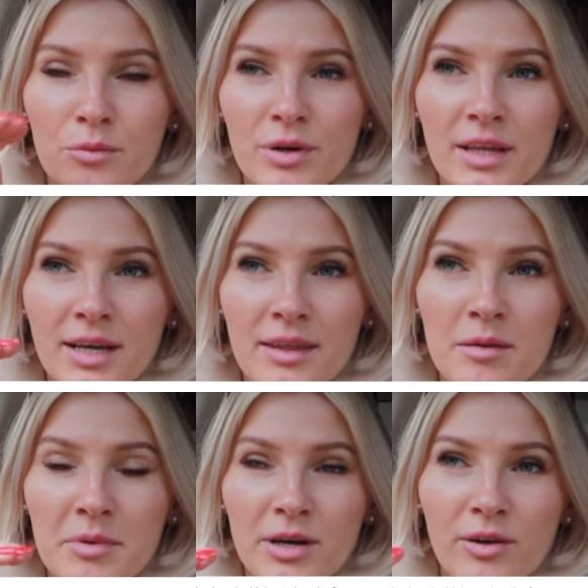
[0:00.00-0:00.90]
then we're like in
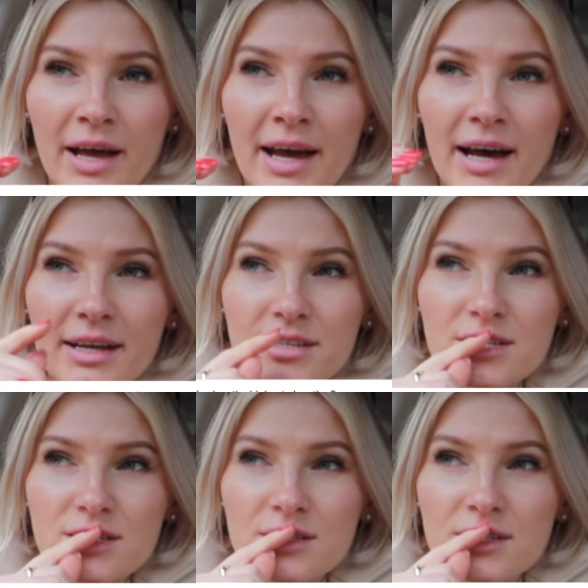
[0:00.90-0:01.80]
the middle at,
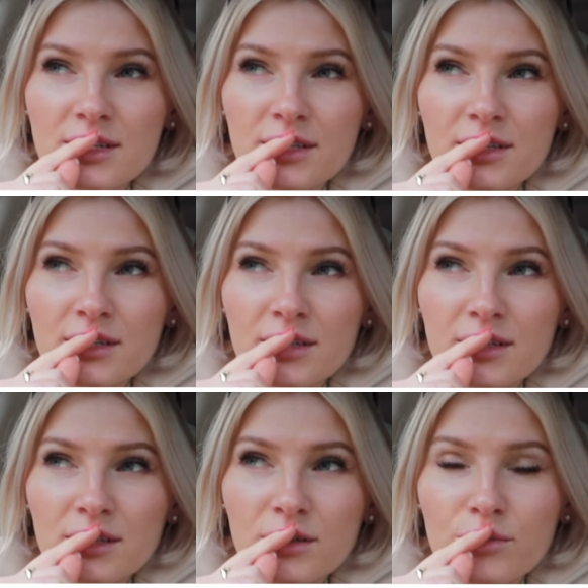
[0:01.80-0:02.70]

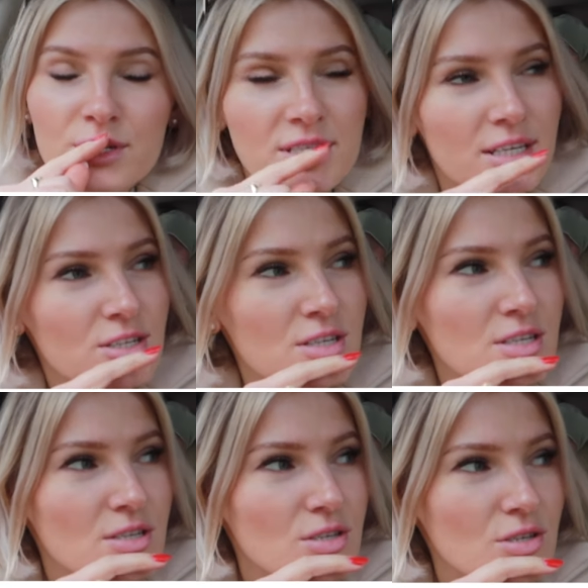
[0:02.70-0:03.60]
was it,
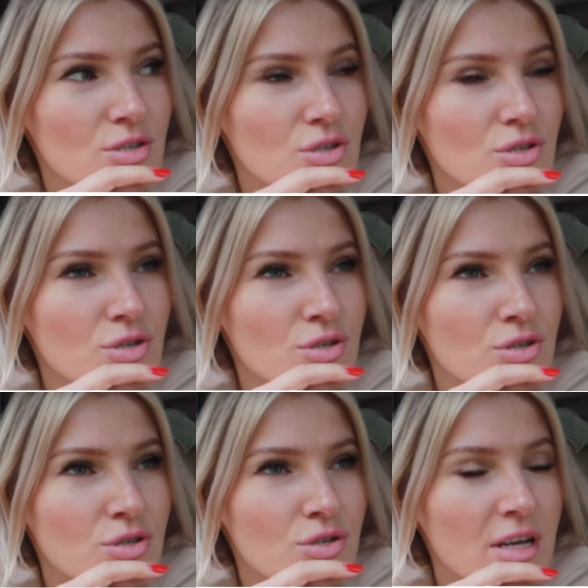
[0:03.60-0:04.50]
I
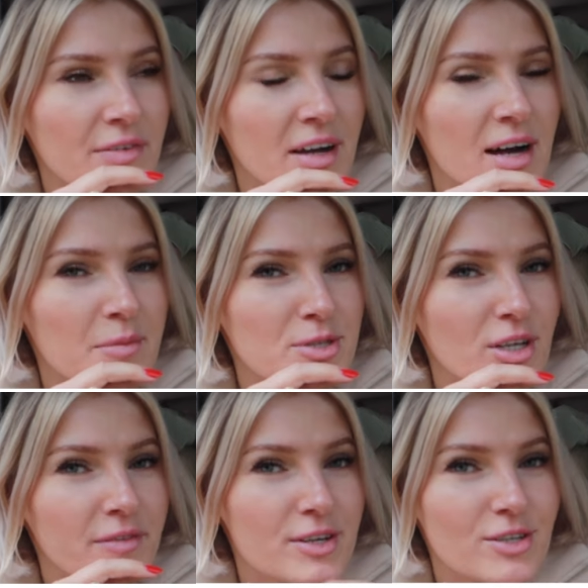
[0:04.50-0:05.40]
forgot how much
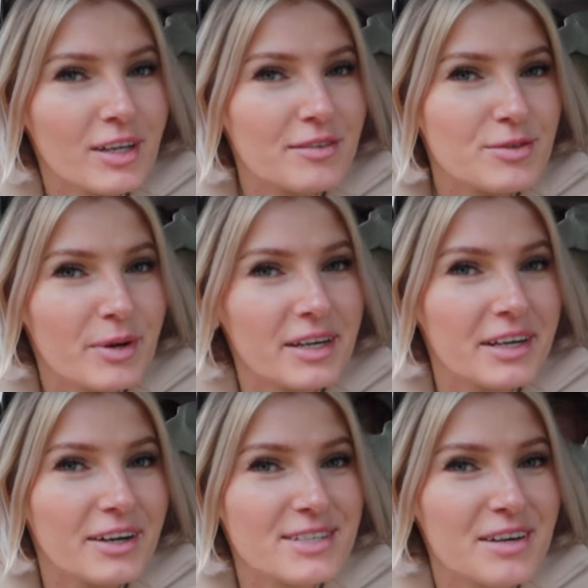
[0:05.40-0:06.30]
elevation. I'll have to write it
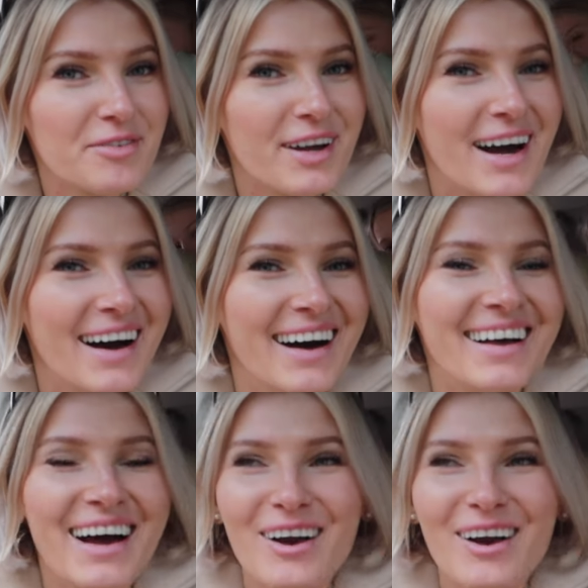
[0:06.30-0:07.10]
here because I forgot.